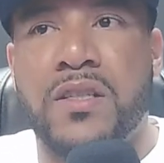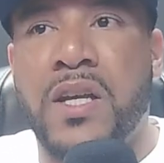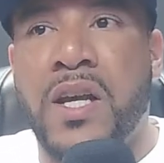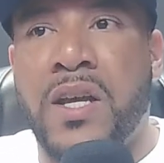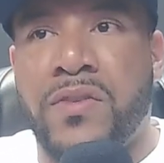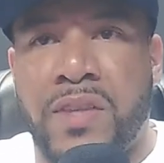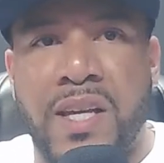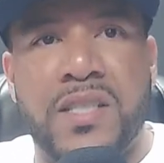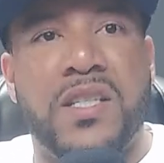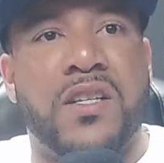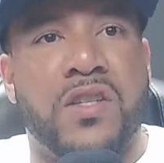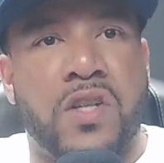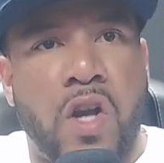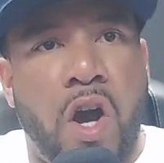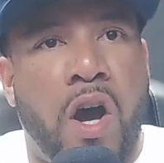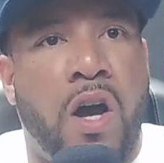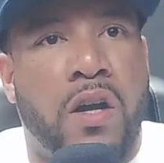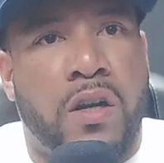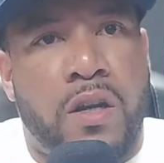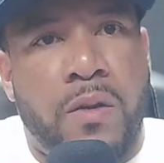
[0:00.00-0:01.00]
Absolutely. This is
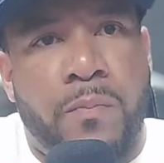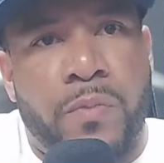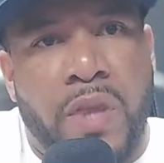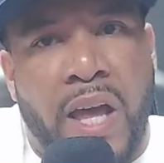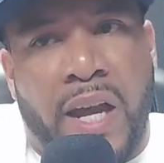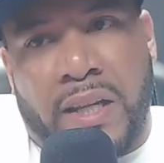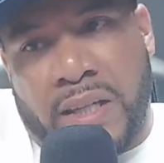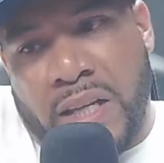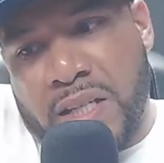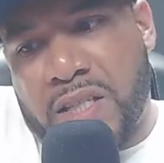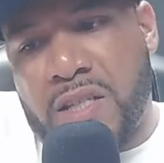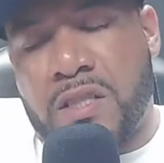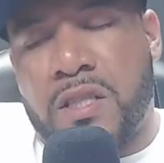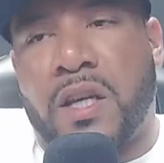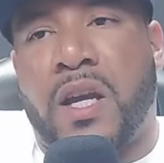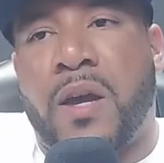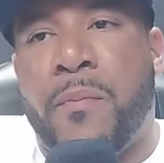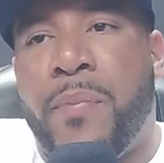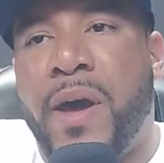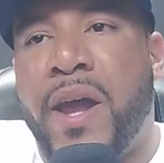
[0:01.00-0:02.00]
called like this is the
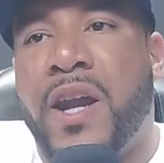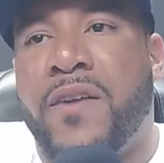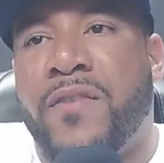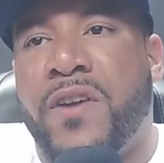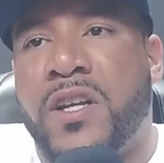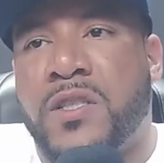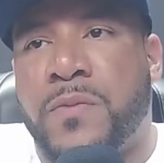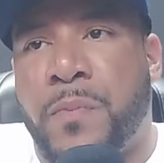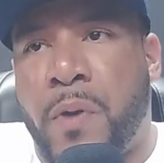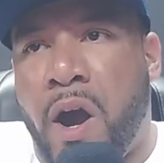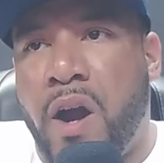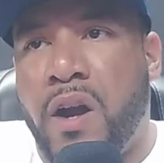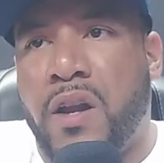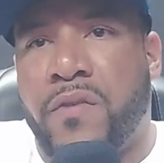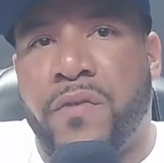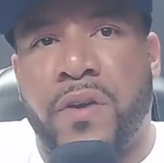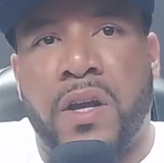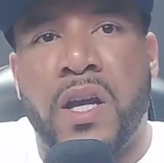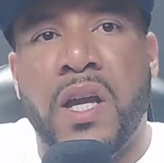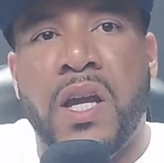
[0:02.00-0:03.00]
competitiveness part
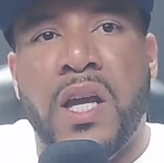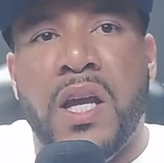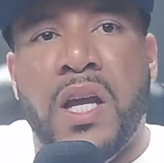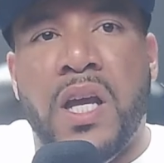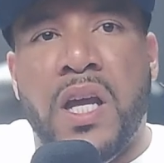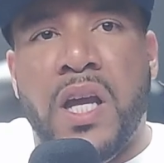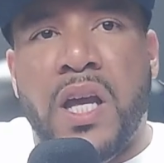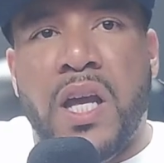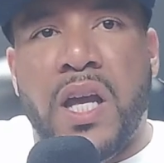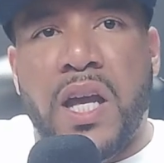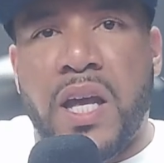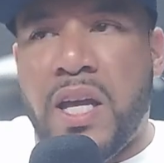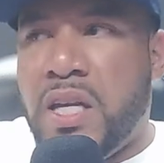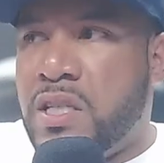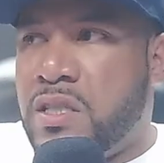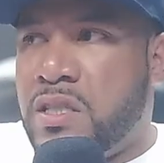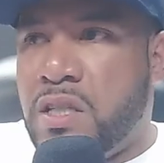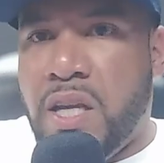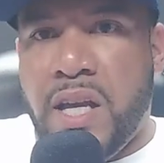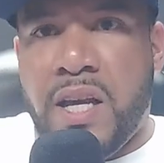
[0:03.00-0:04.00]
of it. Fucking classic.
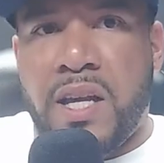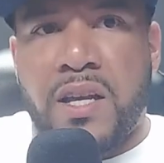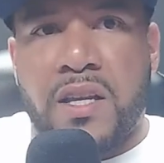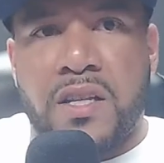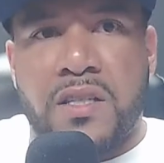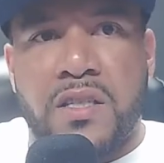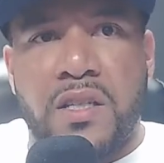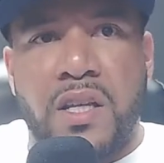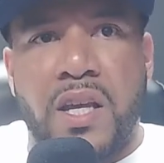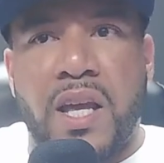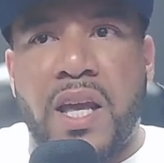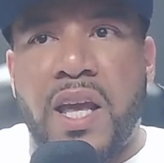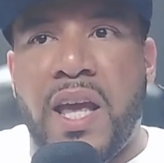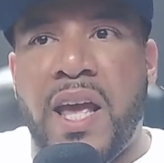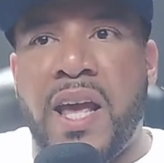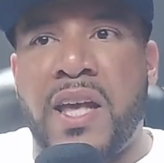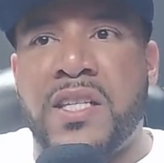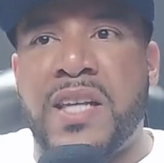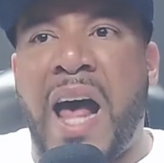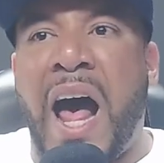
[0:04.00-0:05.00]
That's what it was.